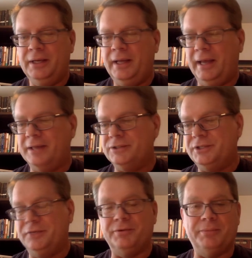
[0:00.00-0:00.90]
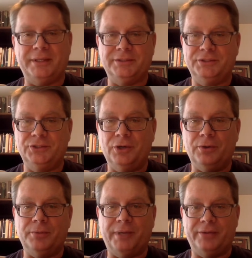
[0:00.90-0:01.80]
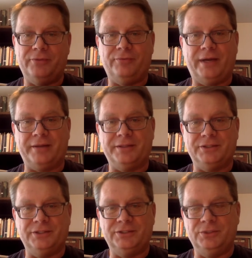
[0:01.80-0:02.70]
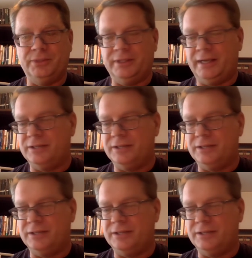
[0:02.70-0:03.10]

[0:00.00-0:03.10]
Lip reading: And she even makes a joke about the fact that she's doing that.